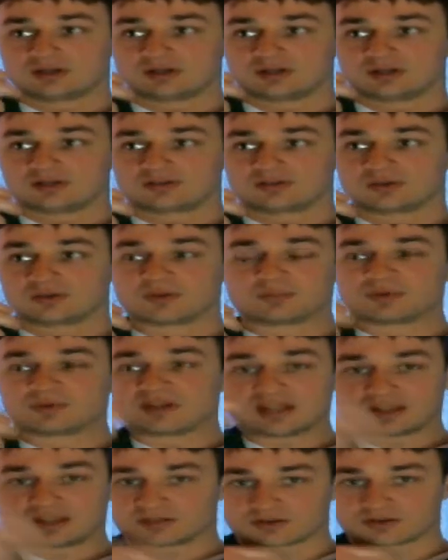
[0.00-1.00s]
something
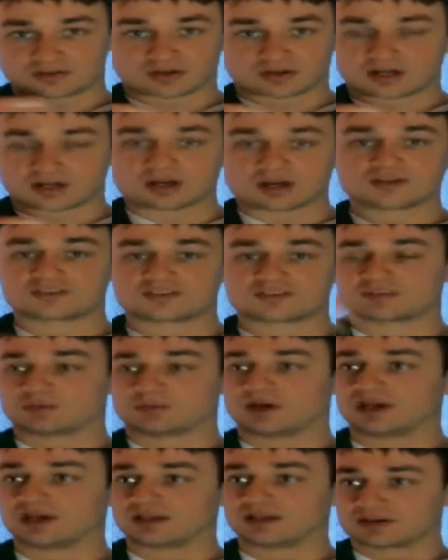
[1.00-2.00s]
beneath our conscious
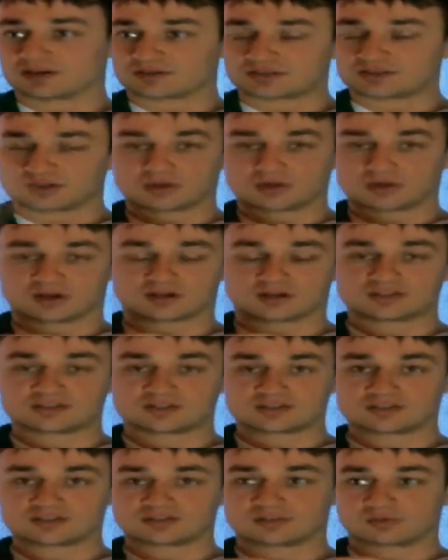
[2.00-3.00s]
mind, our
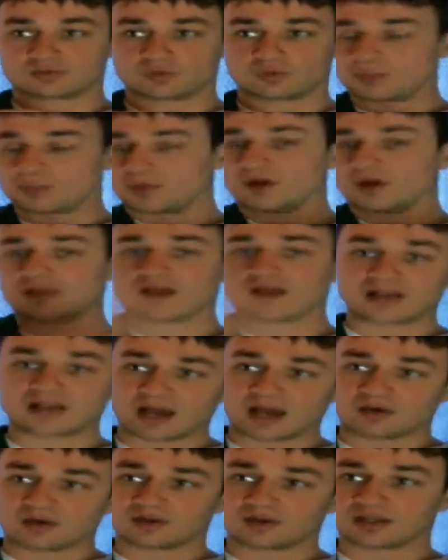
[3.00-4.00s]
subconscious. Wipe all that
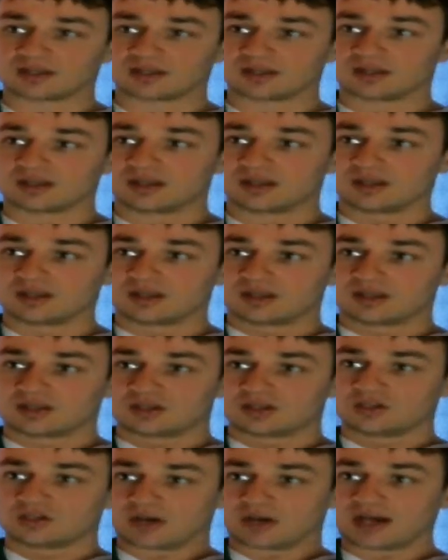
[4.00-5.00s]
out, and
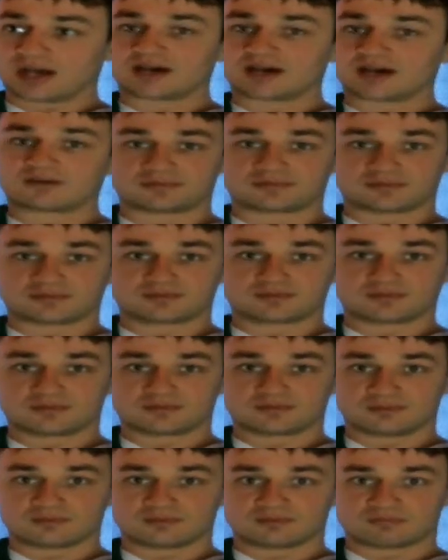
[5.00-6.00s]
you have
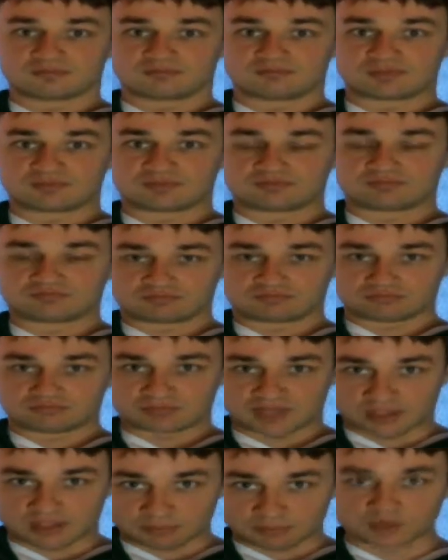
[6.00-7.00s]
the
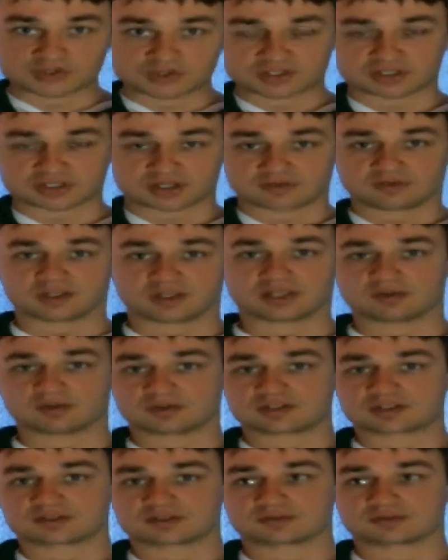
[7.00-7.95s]
emotion of language.